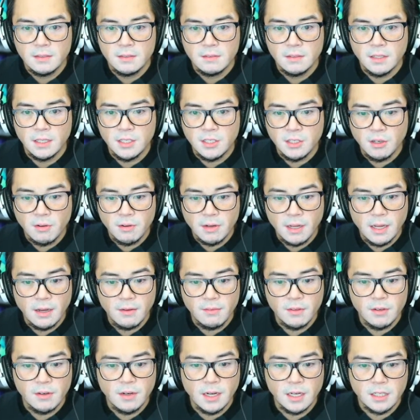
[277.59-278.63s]
They don't have
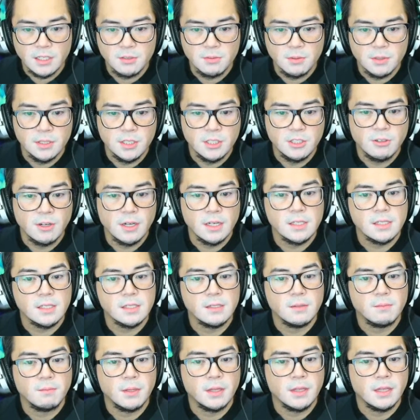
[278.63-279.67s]
their actual
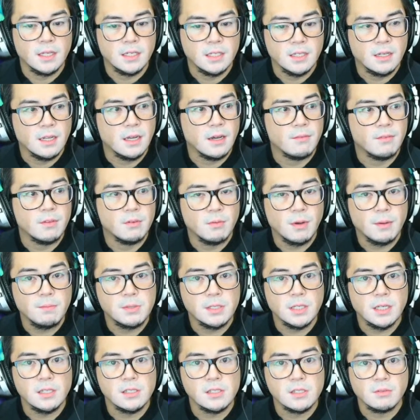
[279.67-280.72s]
address, but they did have the
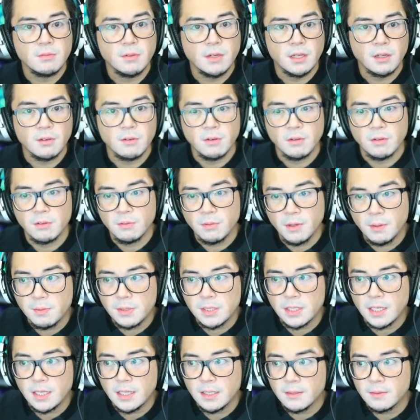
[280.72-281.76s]
website. So when I go to the
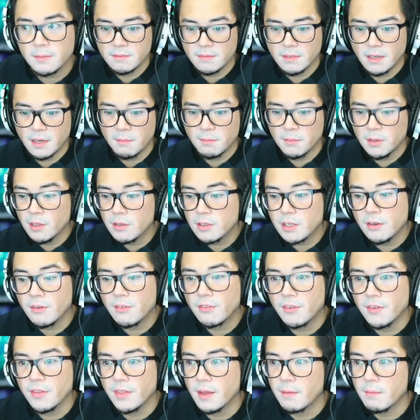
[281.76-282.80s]
website, I'm looking
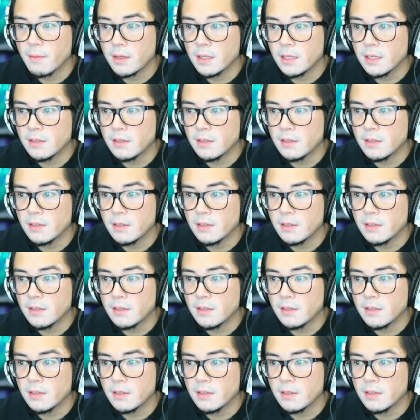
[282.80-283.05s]
for them.